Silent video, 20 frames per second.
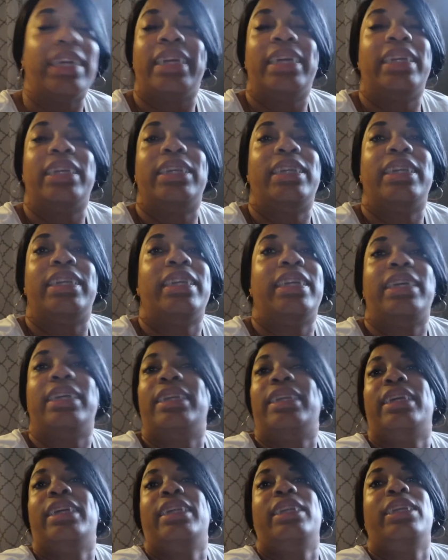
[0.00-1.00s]
in
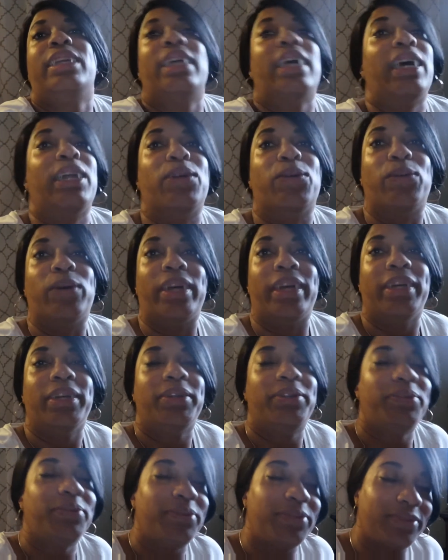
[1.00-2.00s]
in any kind of way